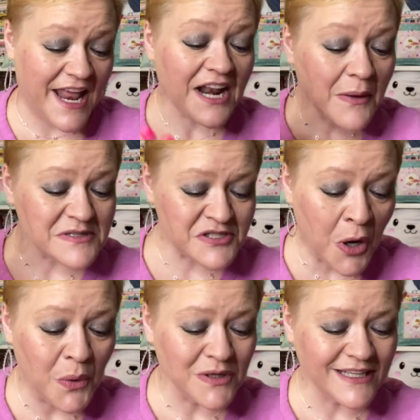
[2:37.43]
and I was
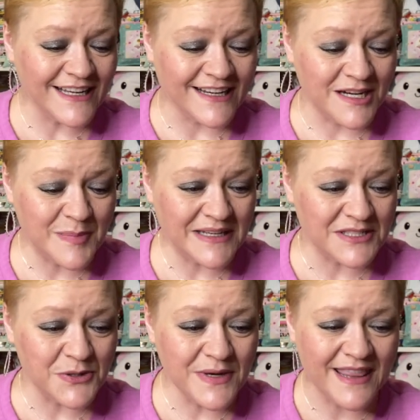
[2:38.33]
totally gonna be
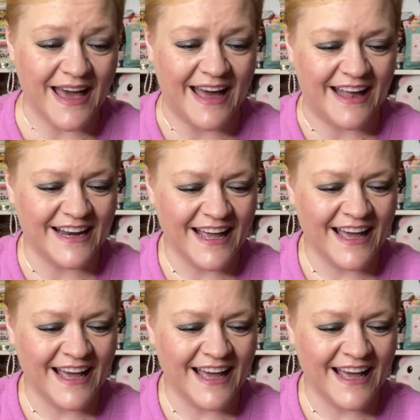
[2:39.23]
doing that.